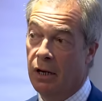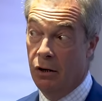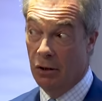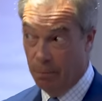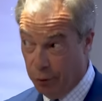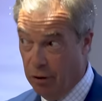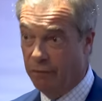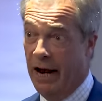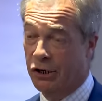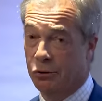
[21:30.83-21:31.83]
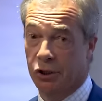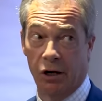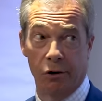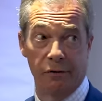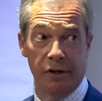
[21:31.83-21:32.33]
You'd improve national
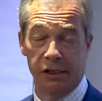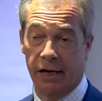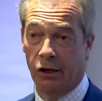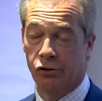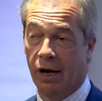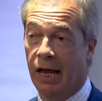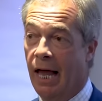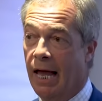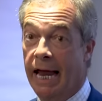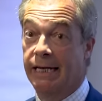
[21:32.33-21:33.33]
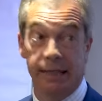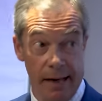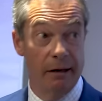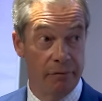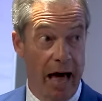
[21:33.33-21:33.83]
security for this country. He did
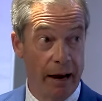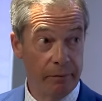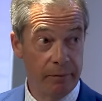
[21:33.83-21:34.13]
none of that.